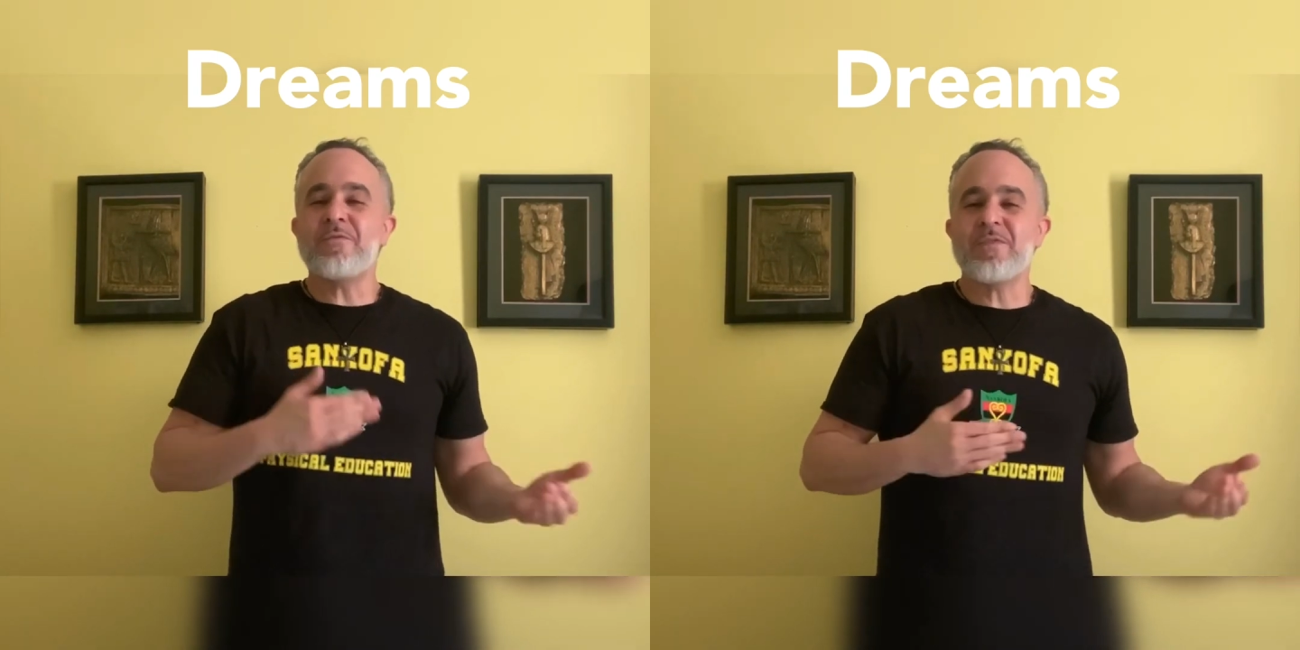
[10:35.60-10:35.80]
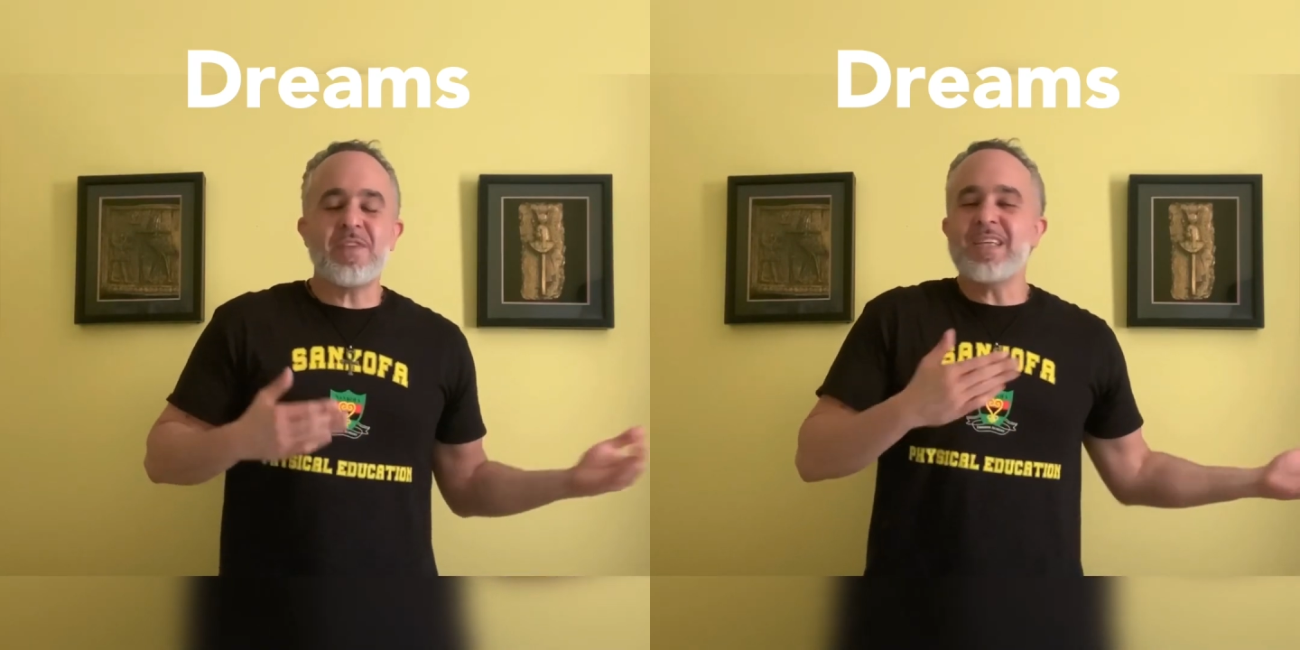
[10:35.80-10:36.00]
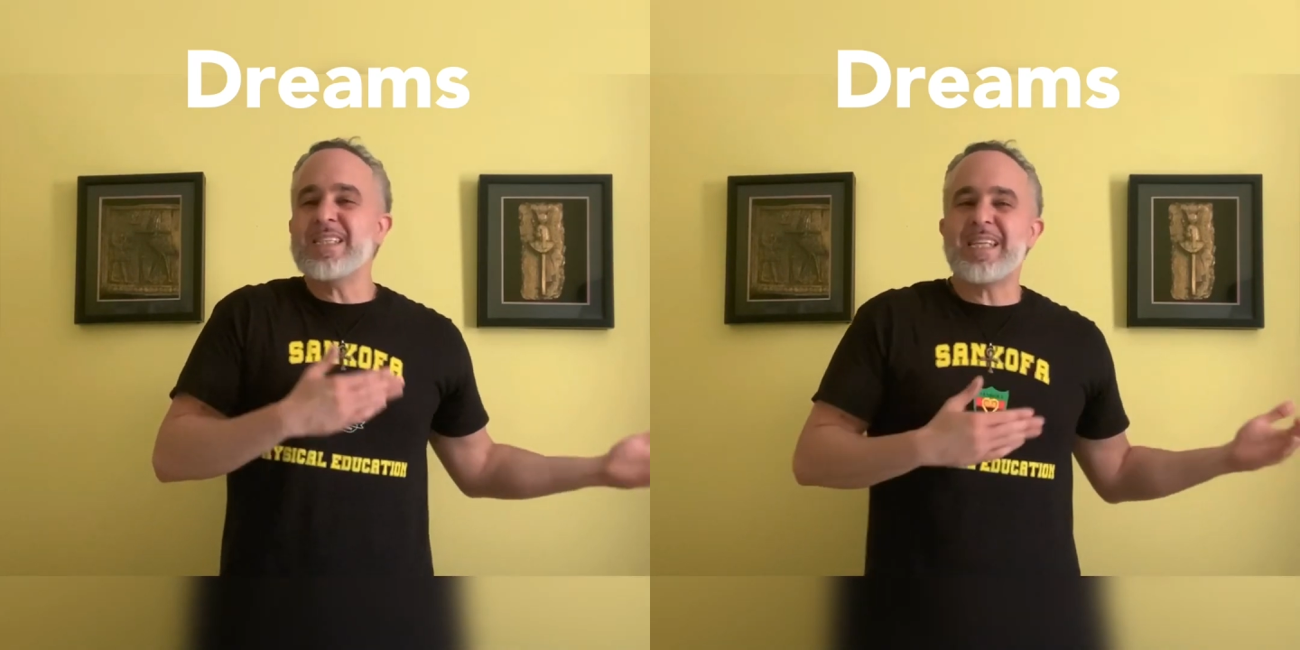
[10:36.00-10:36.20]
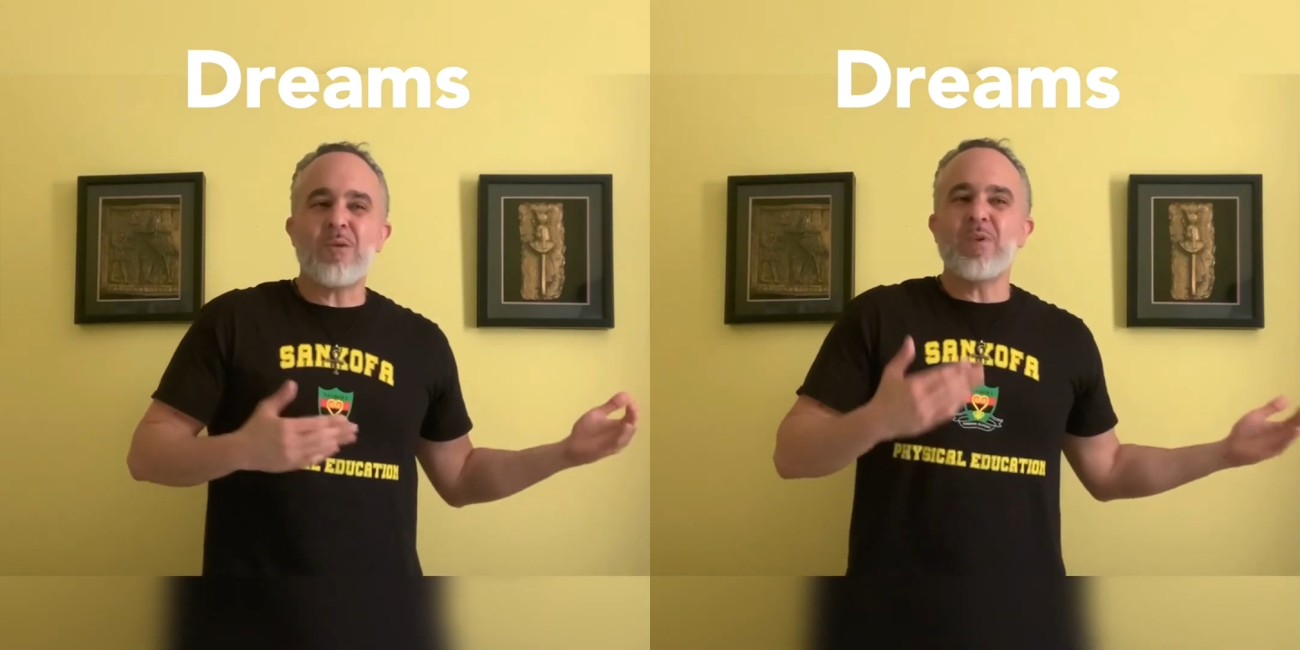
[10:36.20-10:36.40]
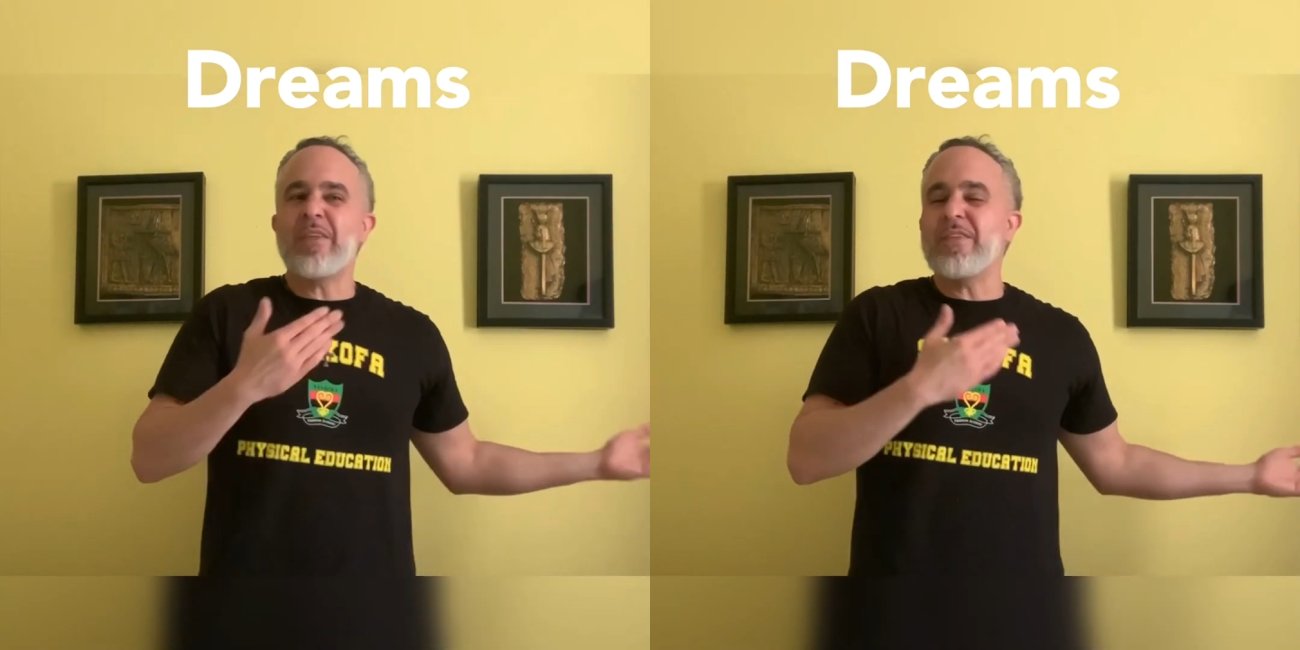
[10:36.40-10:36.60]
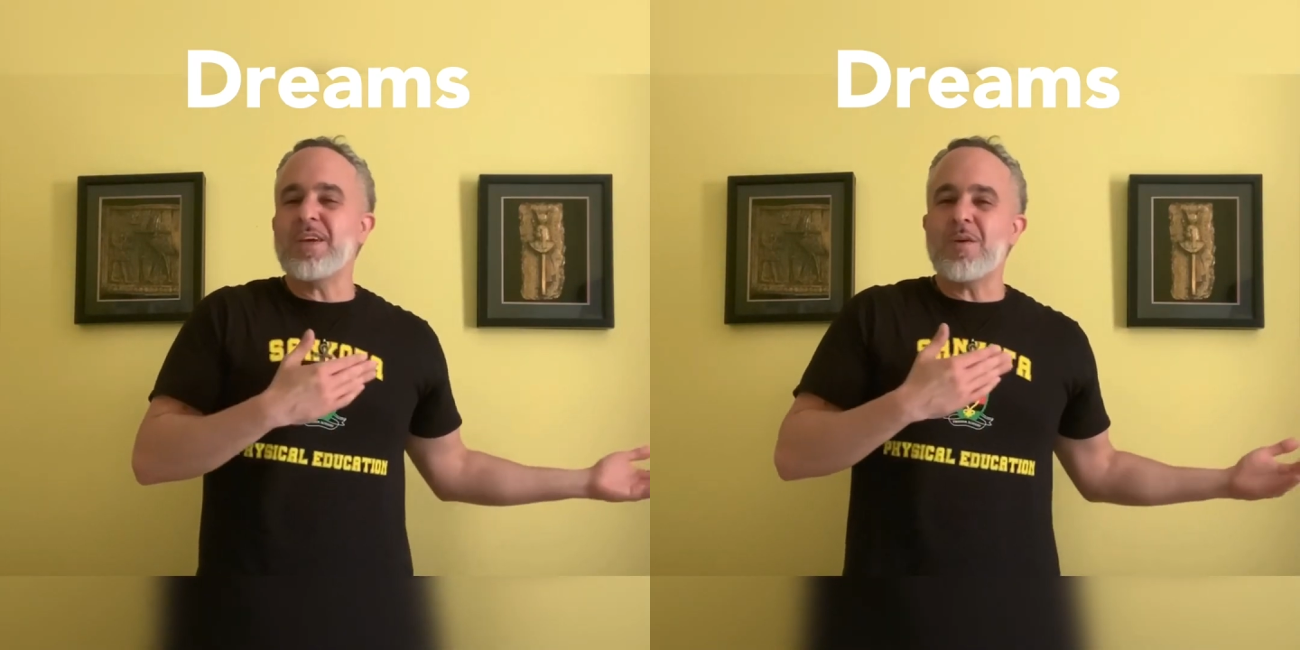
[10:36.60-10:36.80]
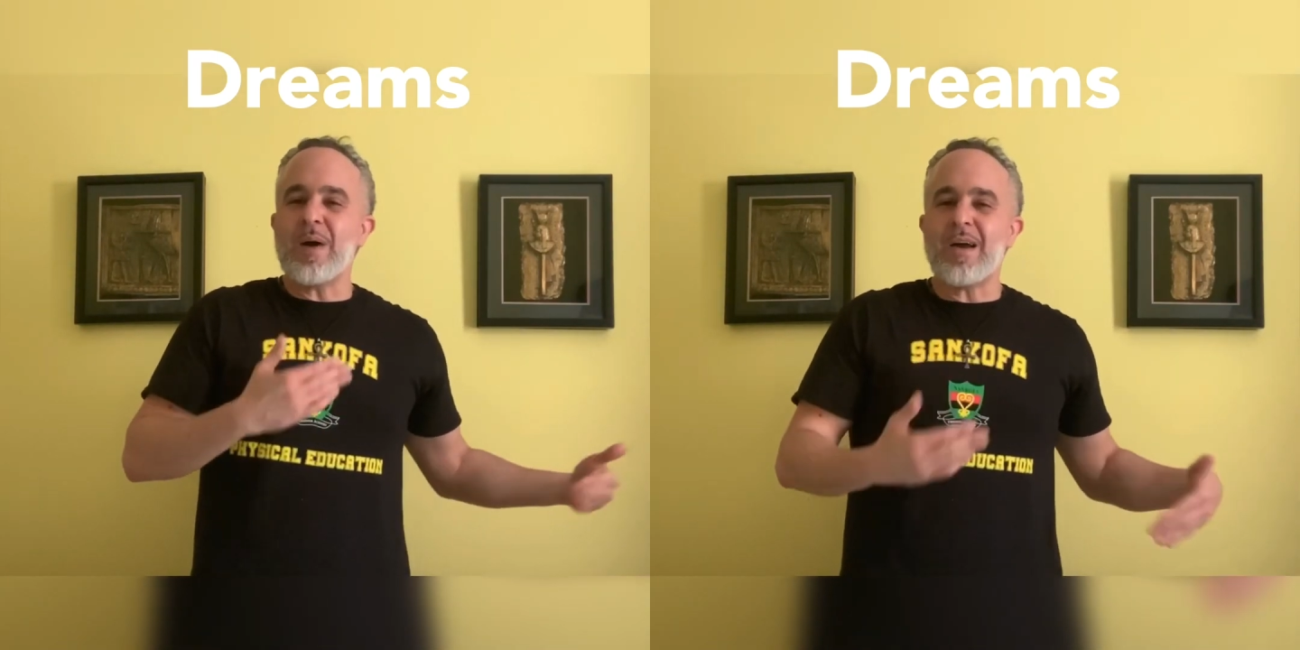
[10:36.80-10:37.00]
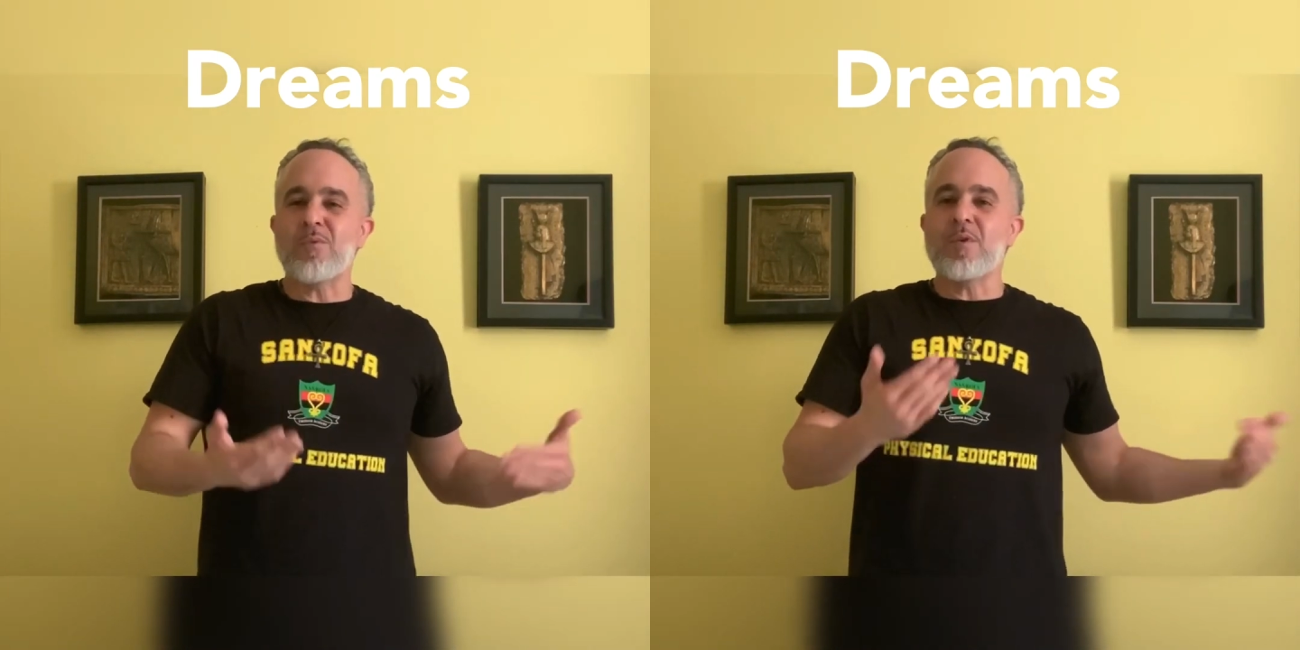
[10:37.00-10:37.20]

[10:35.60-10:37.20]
things that we think about and